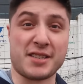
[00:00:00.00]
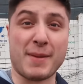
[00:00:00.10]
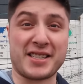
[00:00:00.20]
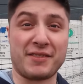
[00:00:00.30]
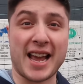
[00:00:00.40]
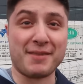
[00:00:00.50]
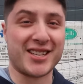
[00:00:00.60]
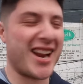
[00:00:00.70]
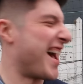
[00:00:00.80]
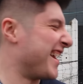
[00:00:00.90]
It's a massive game
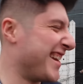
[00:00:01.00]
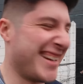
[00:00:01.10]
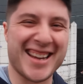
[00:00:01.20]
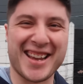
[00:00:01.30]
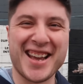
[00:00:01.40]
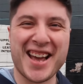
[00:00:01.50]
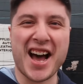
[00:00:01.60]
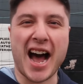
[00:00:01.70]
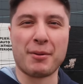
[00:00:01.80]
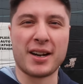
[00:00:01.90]
today.
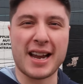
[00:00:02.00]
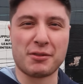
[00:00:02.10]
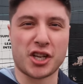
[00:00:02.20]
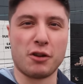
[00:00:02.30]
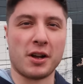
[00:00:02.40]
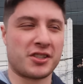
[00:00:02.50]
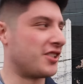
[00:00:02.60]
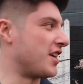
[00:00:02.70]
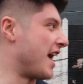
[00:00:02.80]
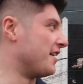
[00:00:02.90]
I'm going to go 2-1
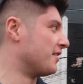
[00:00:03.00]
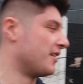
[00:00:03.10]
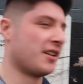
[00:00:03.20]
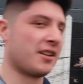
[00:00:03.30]
to Dearne.